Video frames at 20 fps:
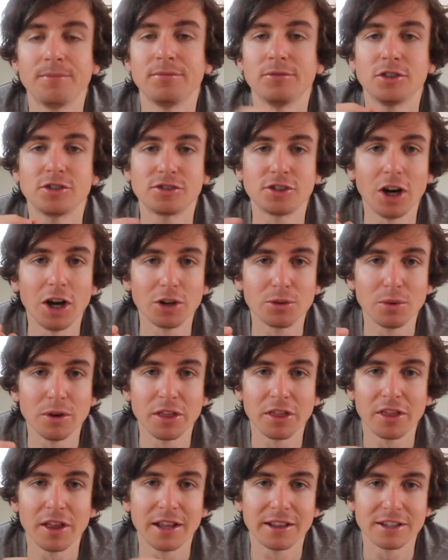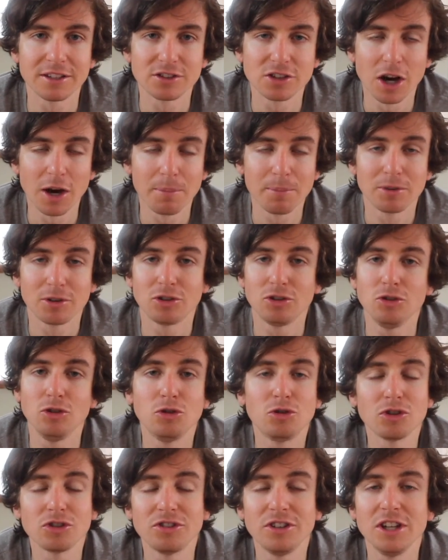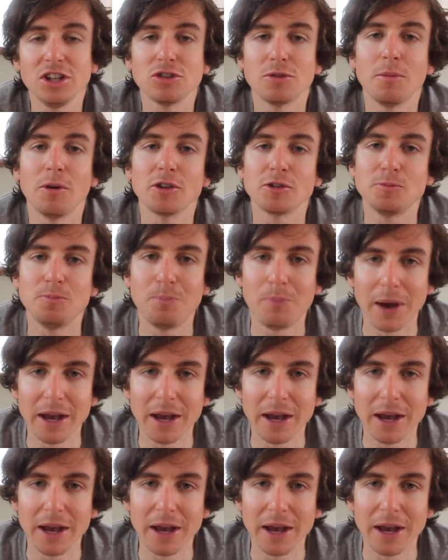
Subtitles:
To start with, at the top, you just need your most